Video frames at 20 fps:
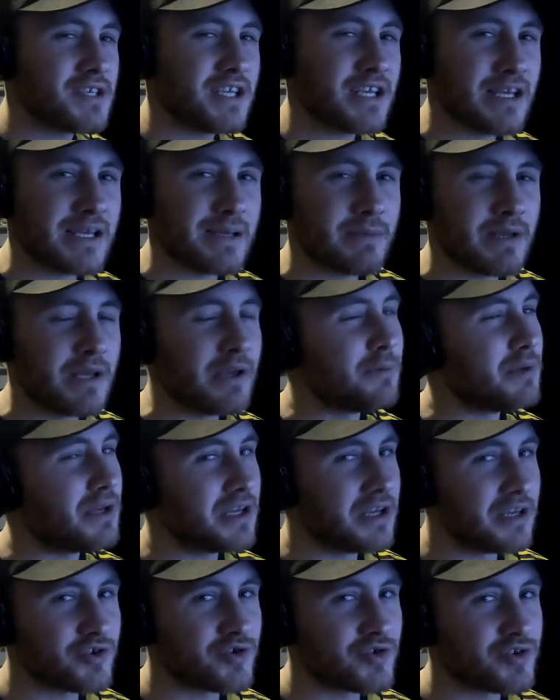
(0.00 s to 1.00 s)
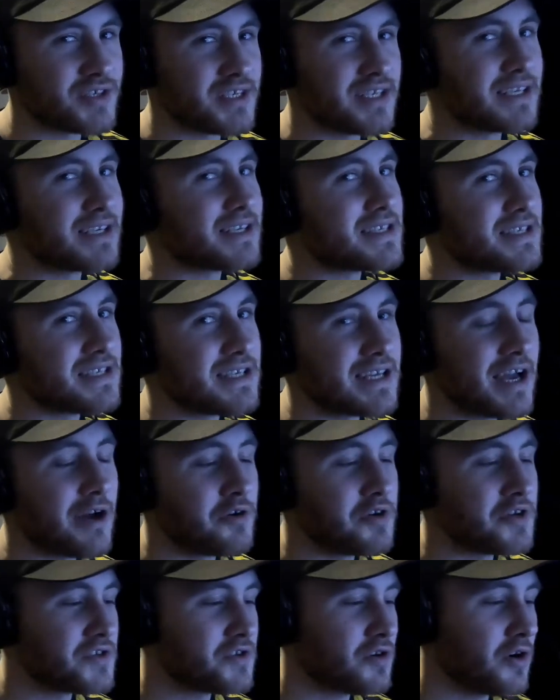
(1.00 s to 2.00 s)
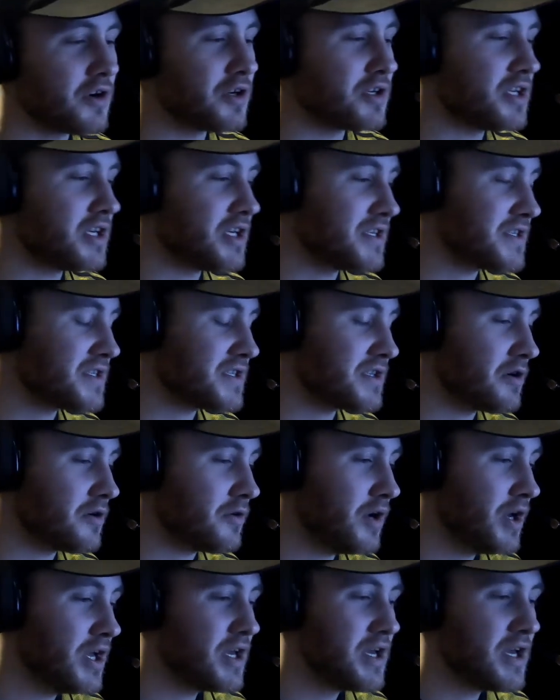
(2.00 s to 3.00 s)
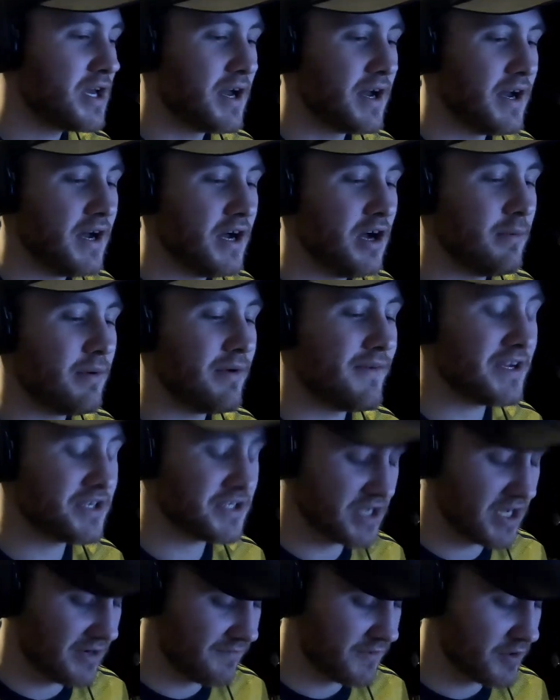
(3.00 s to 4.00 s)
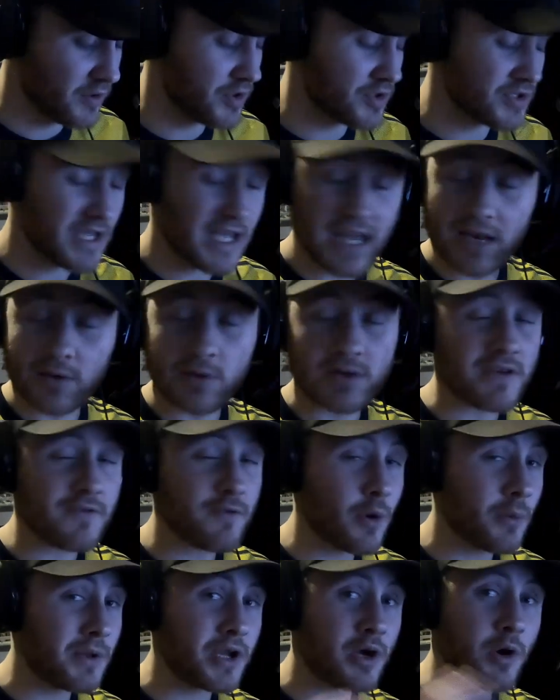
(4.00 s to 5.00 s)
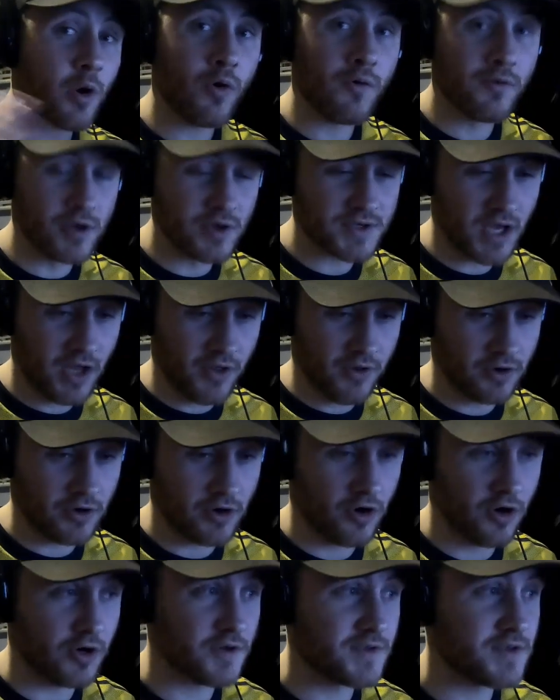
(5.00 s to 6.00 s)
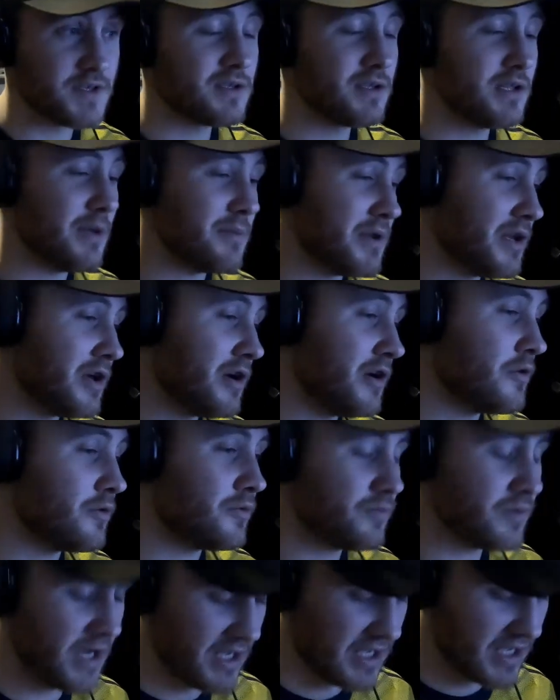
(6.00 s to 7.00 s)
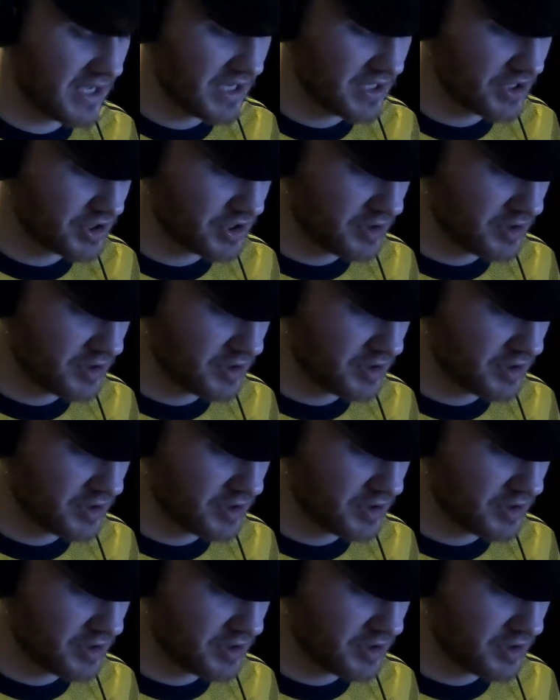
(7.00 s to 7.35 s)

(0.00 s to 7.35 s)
team, it'd be interesting to see how his card does. So I've actually got a few of those. Anyways, if you want me to go over those other cards, let me know and I can kind of